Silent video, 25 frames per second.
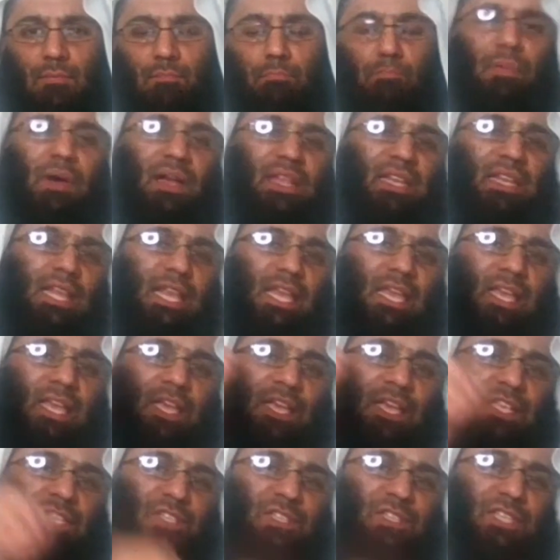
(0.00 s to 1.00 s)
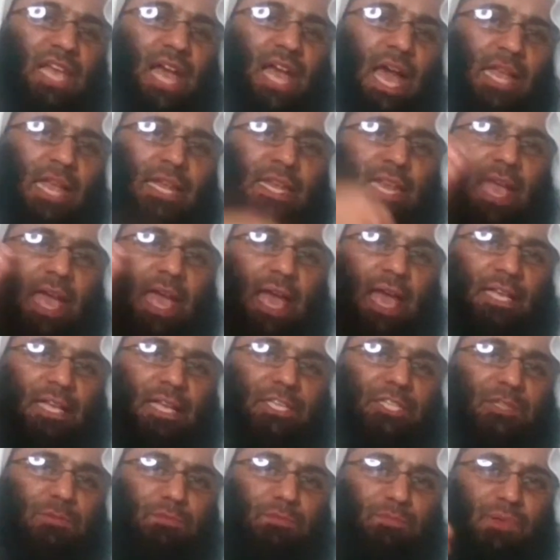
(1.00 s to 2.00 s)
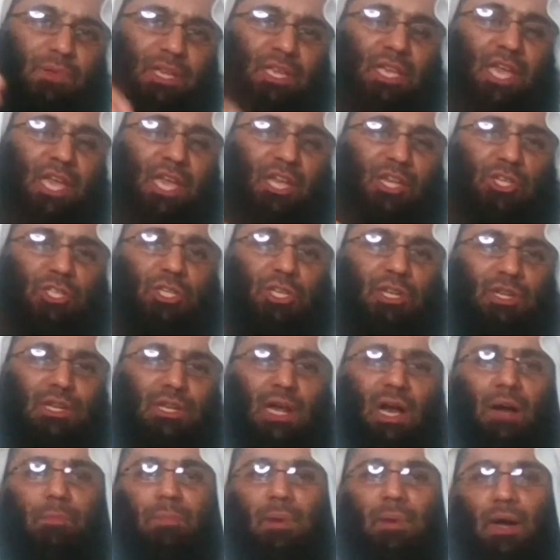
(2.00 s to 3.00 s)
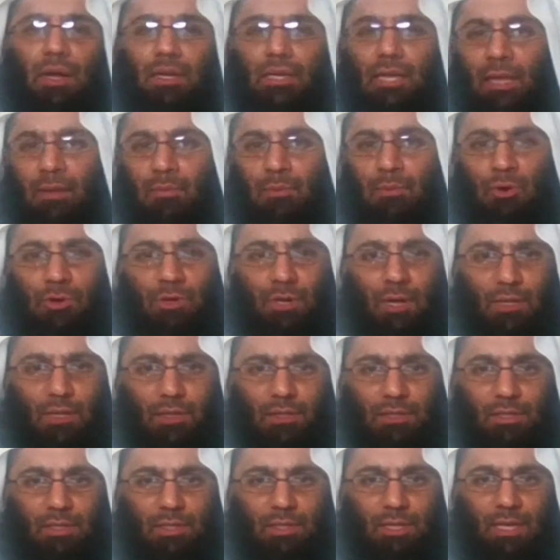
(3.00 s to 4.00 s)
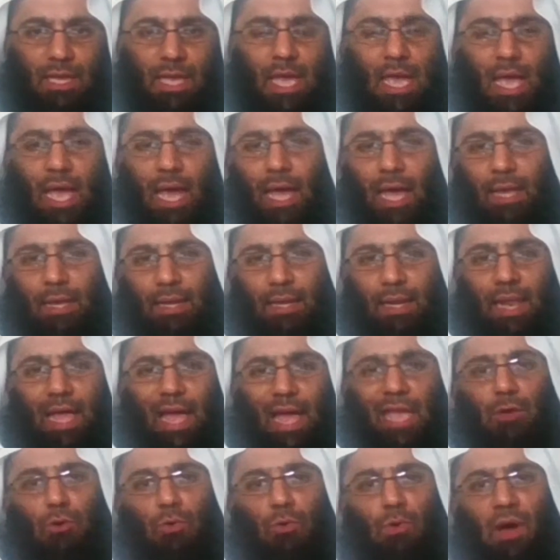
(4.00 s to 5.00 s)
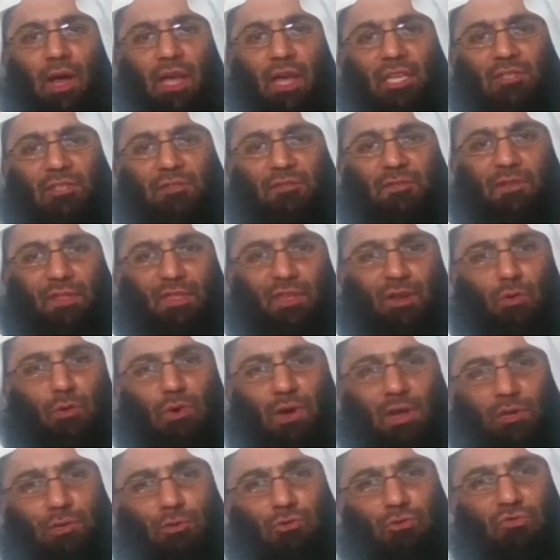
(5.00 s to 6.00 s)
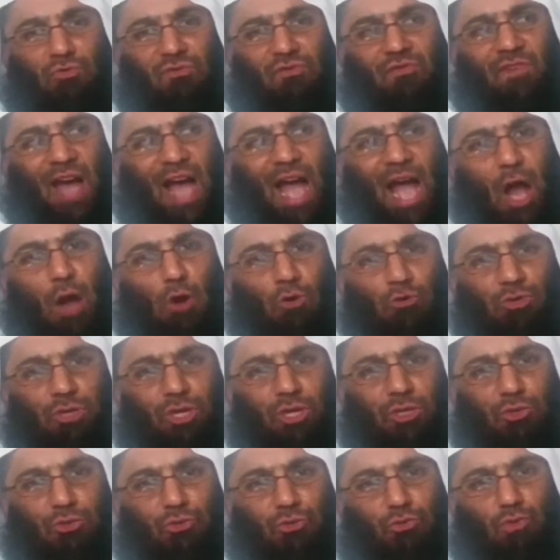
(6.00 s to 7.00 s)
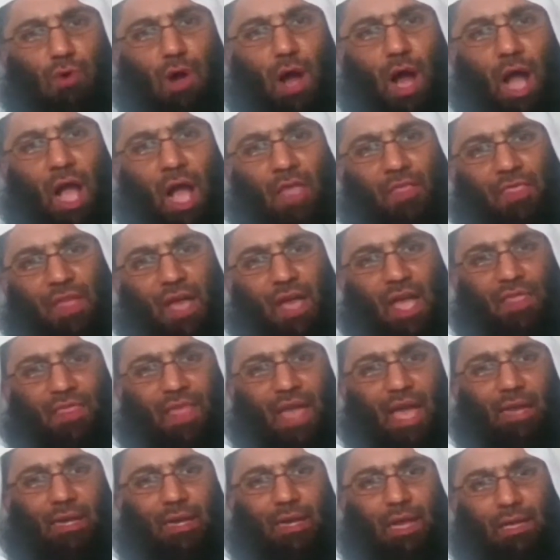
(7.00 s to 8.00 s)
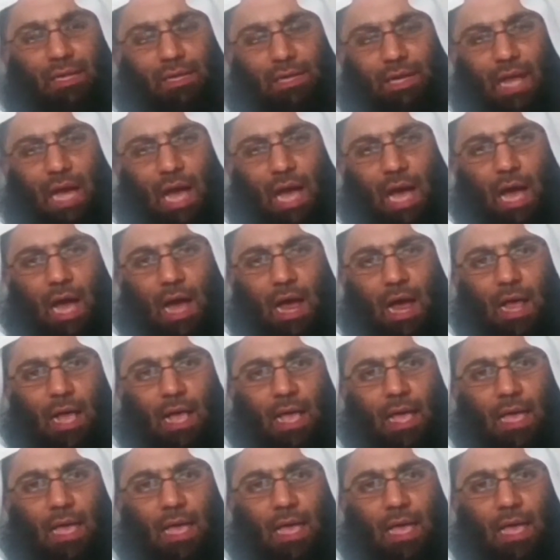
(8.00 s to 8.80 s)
But is an expiation upon him or not? And likewise, for the one who vowed to other than Allah,